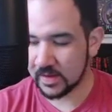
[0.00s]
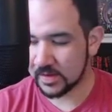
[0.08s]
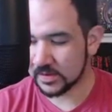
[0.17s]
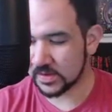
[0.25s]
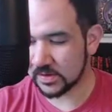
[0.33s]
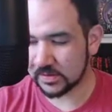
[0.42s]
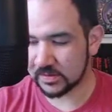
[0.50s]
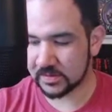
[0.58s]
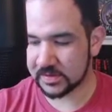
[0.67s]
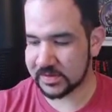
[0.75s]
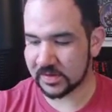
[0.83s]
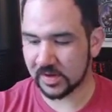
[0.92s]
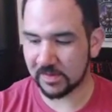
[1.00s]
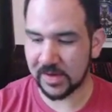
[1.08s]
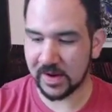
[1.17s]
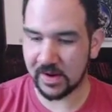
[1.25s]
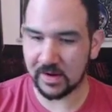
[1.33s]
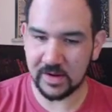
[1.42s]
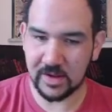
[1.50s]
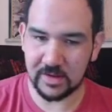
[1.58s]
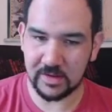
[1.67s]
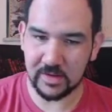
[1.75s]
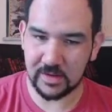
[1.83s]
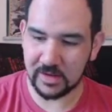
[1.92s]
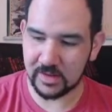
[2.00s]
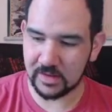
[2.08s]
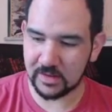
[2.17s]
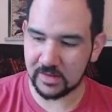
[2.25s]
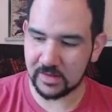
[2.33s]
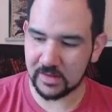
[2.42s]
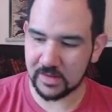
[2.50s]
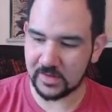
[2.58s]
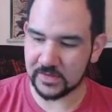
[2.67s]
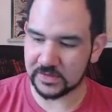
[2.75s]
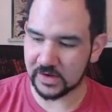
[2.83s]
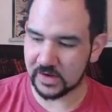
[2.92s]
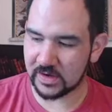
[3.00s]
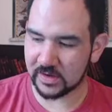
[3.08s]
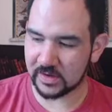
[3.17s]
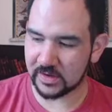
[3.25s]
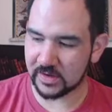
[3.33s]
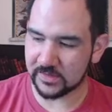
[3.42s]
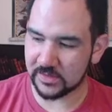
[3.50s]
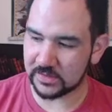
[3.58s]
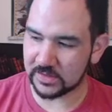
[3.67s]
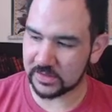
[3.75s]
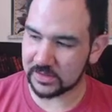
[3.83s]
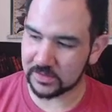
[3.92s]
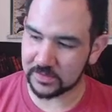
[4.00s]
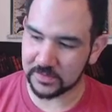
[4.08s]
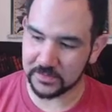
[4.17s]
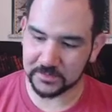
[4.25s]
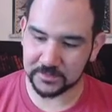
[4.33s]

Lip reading: So, to compare, if you're starting to confuse the two,